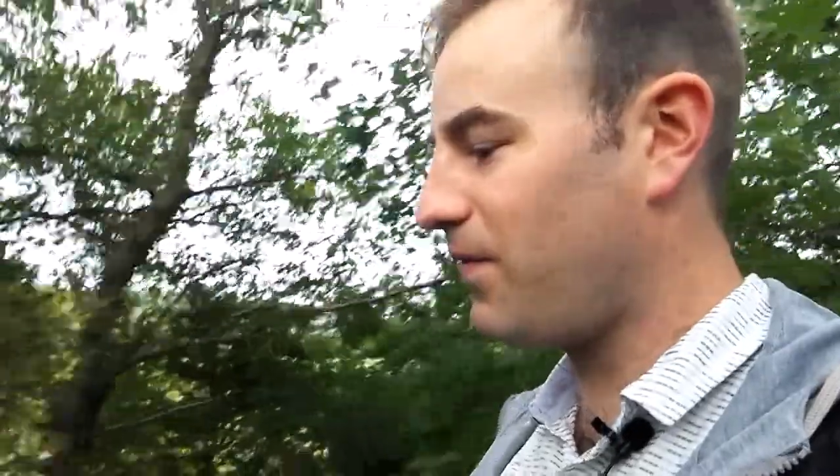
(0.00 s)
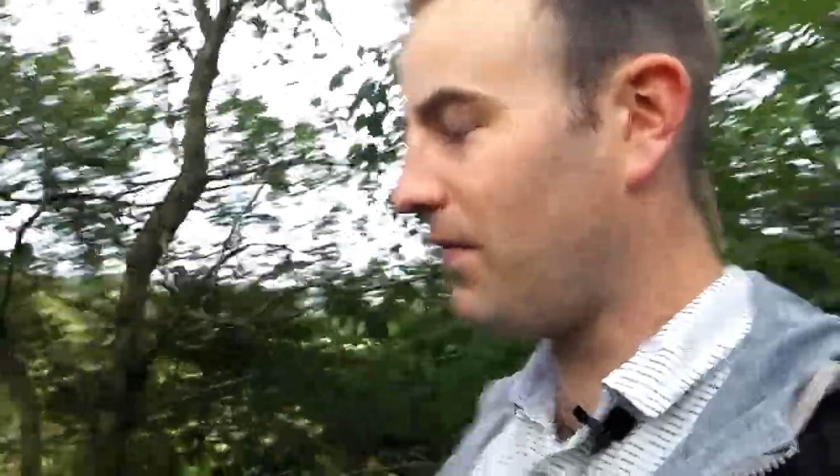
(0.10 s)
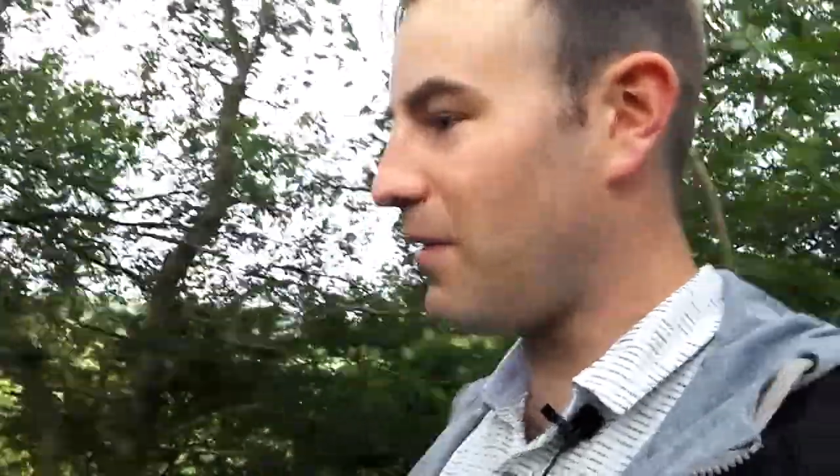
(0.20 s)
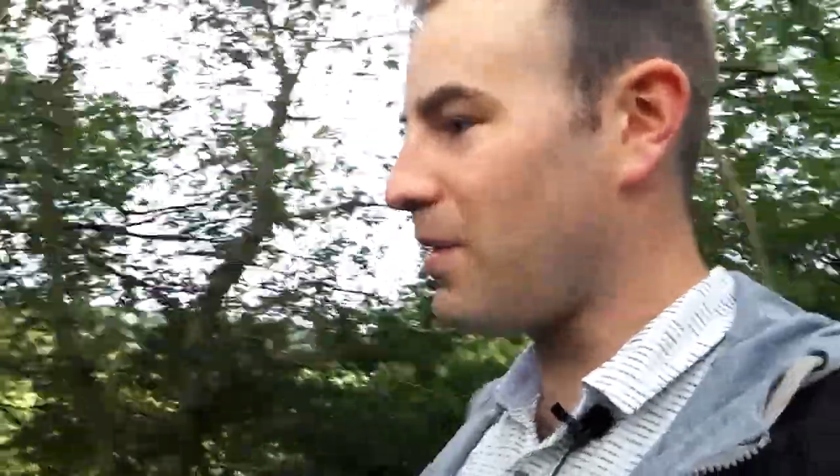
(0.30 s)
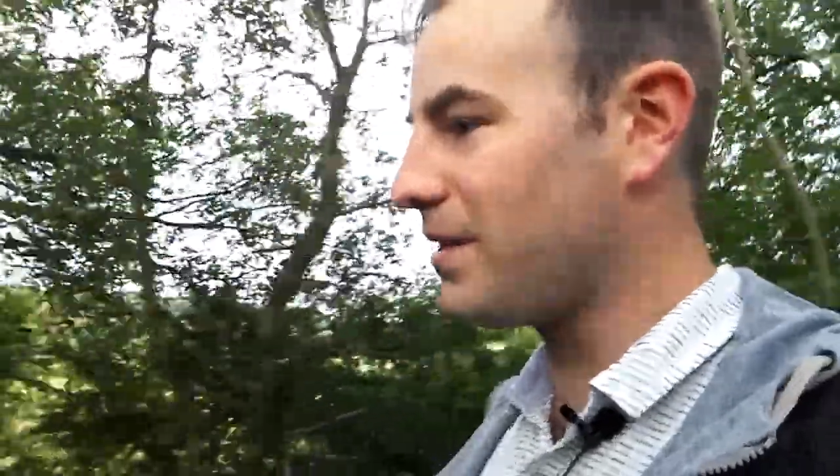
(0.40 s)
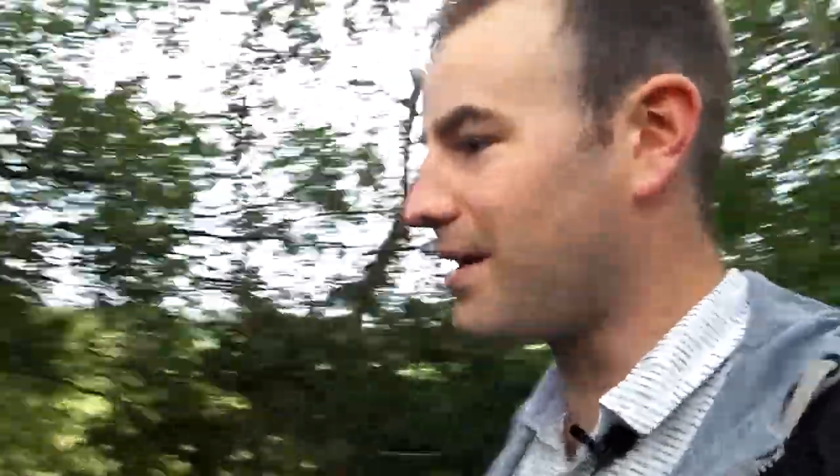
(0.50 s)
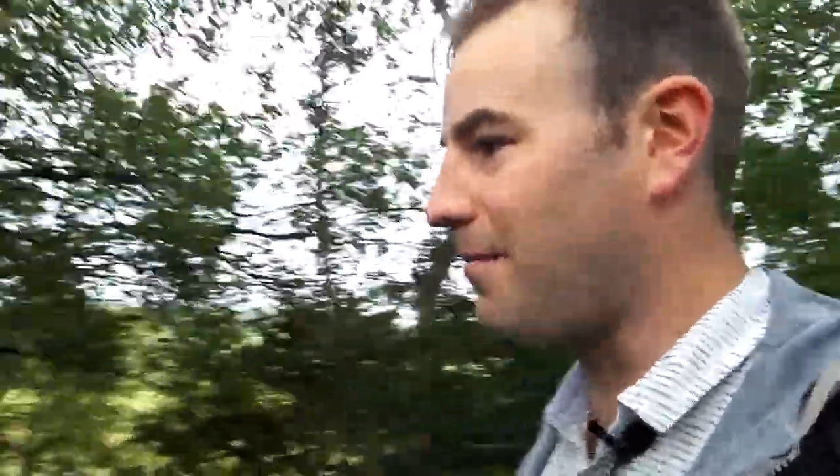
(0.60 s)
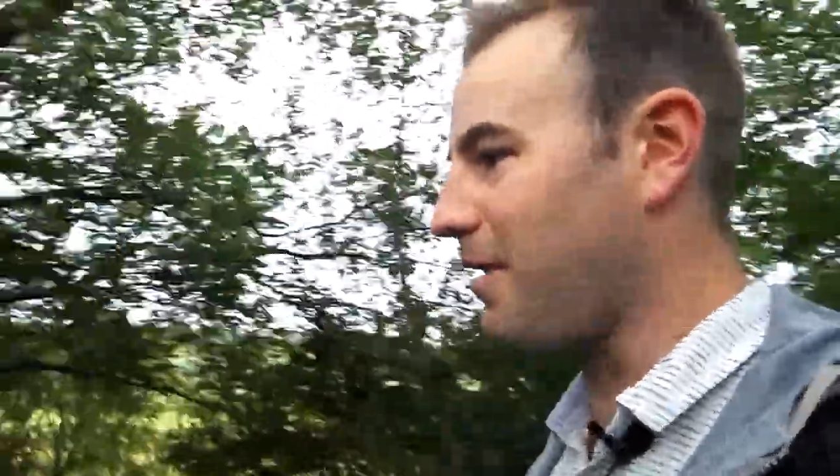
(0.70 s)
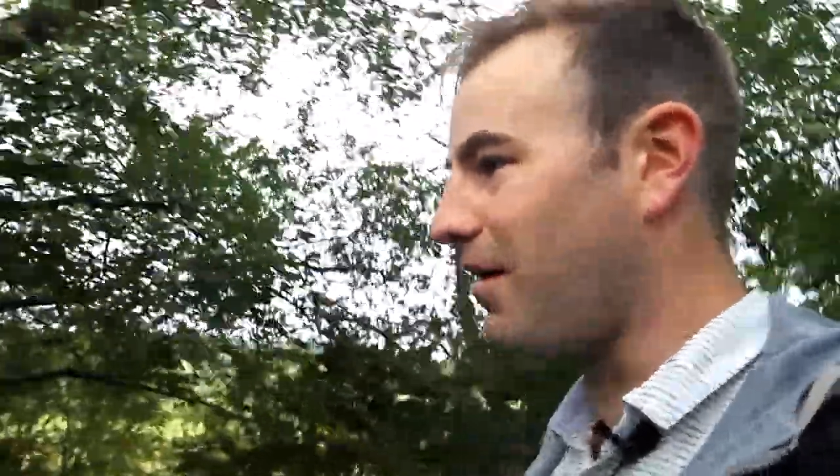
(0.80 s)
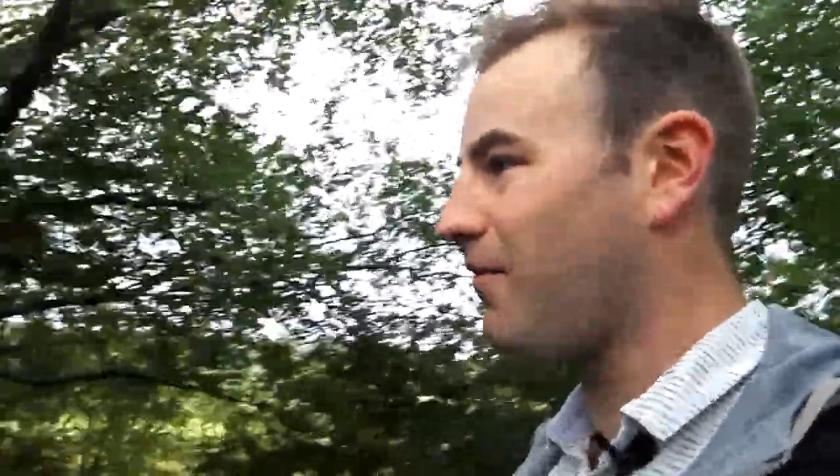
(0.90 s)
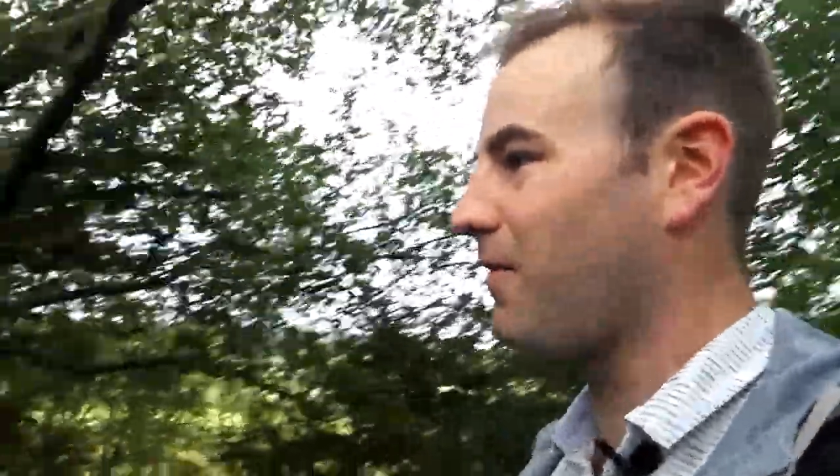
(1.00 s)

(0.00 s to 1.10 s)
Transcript: there isn't a path,